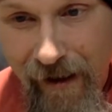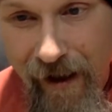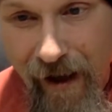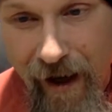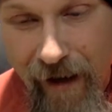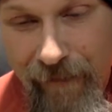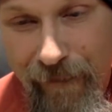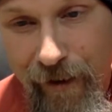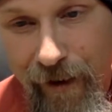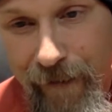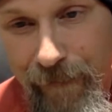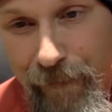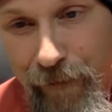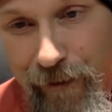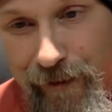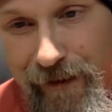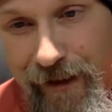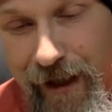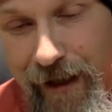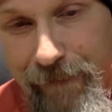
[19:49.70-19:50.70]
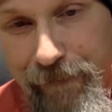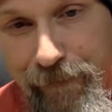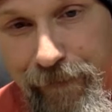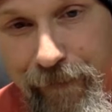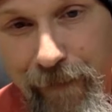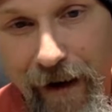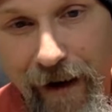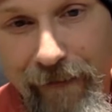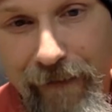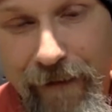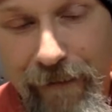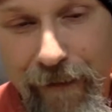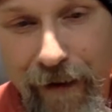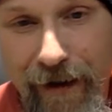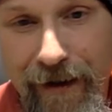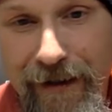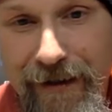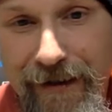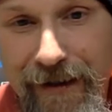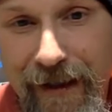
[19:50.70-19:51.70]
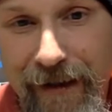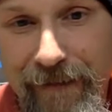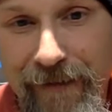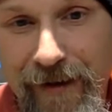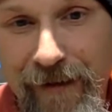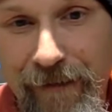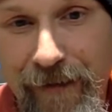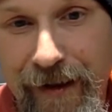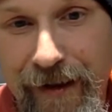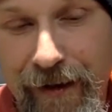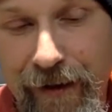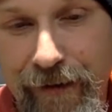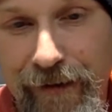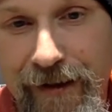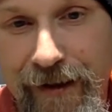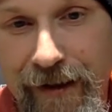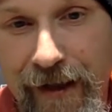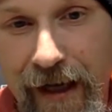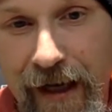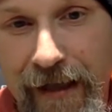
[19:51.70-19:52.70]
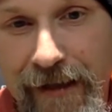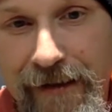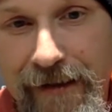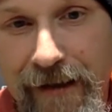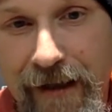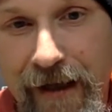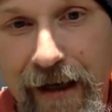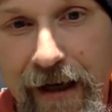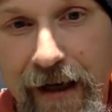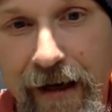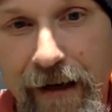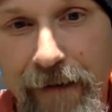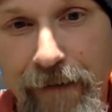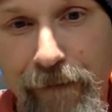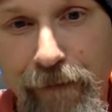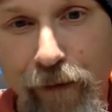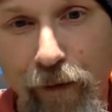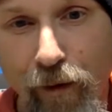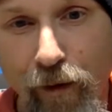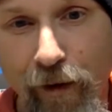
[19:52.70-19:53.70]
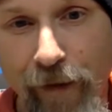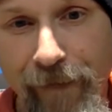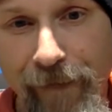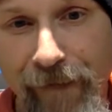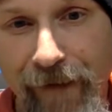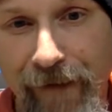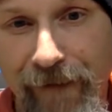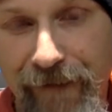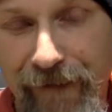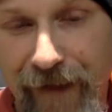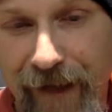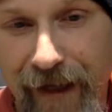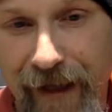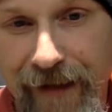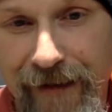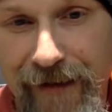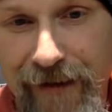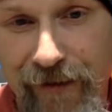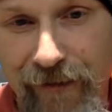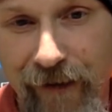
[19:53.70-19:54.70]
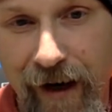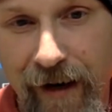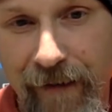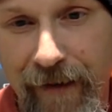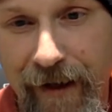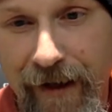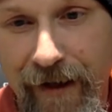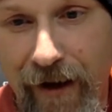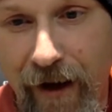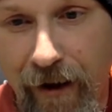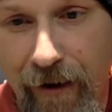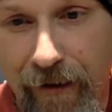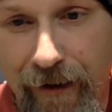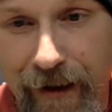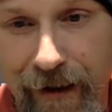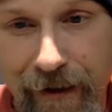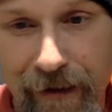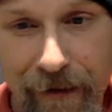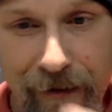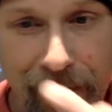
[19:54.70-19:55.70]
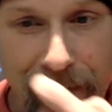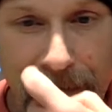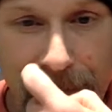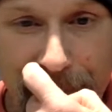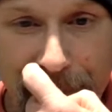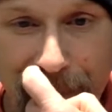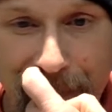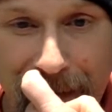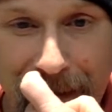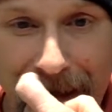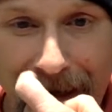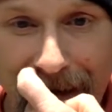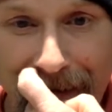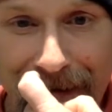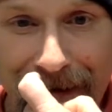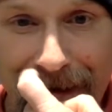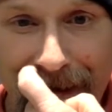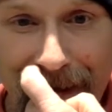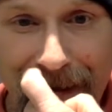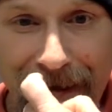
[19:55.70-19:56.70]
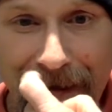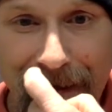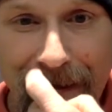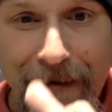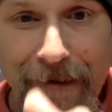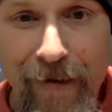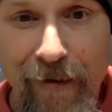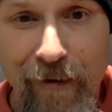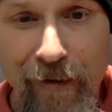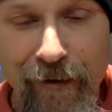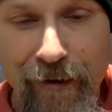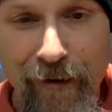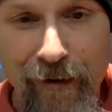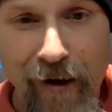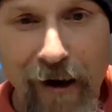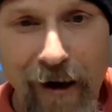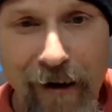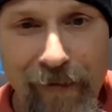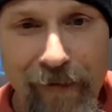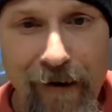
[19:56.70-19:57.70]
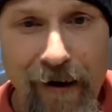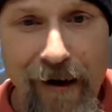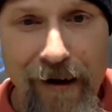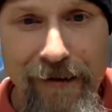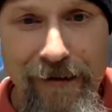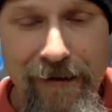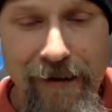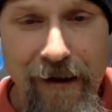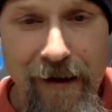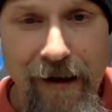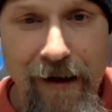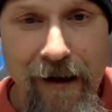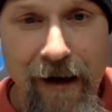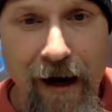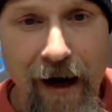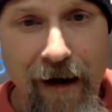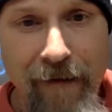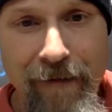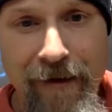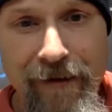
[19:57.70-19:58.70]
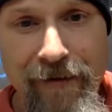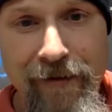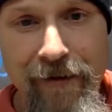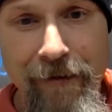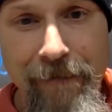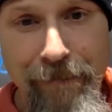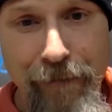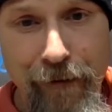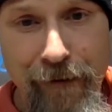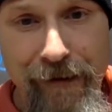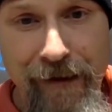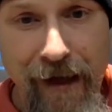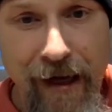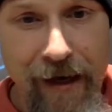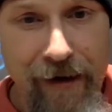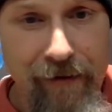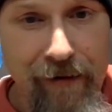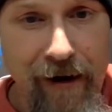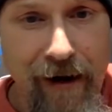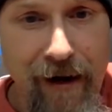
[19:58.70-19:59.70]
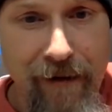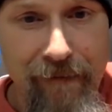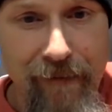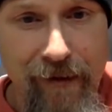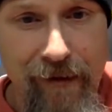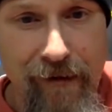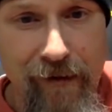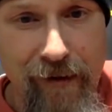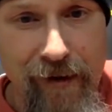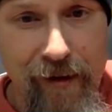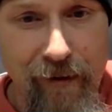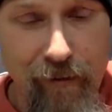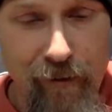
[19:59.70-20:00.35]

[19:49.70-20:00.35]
I'm going to put that. Everybody seems to be using that Pour 15 ceramic coating, Larry, on their hot rods. I'm either going to put that or I'm going to look at